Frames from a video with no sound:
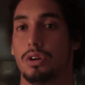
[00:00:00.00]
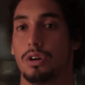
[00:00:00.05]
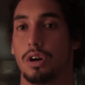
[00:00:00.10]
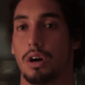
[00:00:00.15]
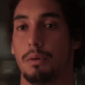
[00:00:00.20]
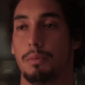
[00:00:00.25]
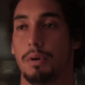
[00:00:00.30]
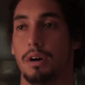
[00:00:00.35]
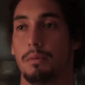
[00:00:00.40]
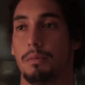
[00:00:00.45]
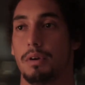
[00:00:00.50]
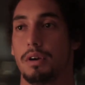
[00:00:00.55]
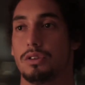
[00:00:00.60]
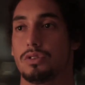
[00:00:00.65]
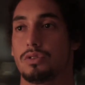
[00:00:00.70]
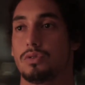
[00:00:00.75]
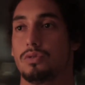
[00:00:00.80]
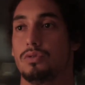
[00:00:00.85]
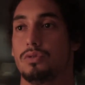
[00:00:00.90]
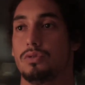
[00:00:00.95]
Kamehameha
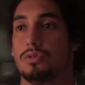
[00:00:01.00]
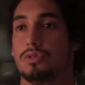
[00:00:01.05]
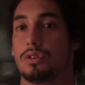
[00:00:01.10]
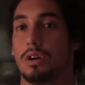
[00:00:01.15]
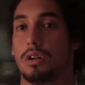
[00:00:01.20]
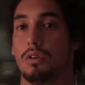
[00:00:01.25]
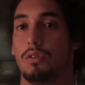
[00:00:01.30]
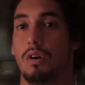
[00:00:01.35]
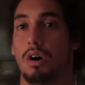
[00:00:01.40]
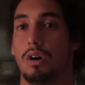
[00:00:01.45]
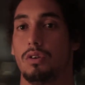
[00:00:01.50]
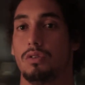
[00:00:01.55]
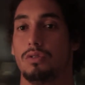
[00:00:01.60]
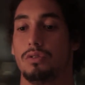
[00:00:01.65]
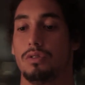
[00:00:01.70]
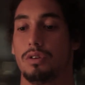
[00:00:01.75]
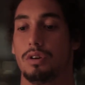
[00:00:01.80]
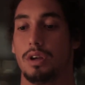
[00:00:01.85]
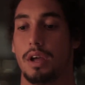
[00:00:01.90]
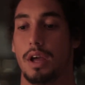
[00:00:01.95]
Schools on Oahu,
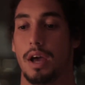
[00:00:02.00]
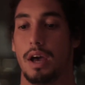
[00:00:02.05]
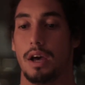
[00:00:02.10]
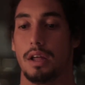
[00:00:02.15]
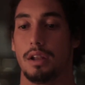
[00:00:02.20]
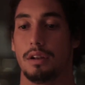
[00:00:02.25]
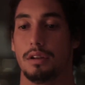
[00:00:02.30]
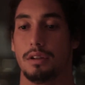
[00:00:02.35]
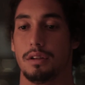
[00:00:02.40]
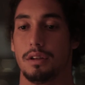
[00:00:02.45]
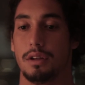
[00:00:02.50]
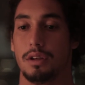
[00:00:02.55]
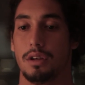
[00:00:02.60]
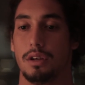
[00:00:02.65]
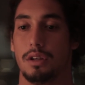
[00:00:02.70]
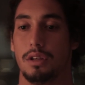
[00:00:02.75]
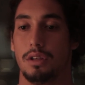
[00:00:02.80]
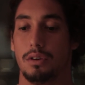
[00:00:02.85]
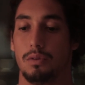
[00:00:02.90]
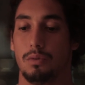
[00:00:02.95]
and
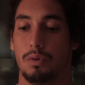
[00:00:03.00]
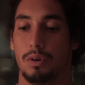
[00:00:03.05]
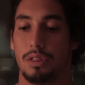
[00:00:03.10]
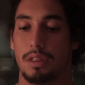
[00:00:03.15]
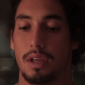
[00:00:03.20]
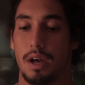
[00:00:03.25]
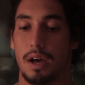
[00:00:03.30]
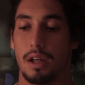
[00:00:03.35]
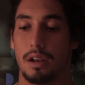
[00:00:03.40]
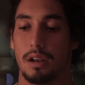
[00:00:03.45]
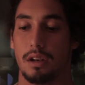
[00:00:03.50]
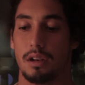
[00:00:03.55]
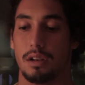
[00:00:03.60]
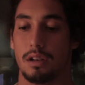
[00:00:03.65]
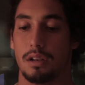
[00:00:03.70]
with that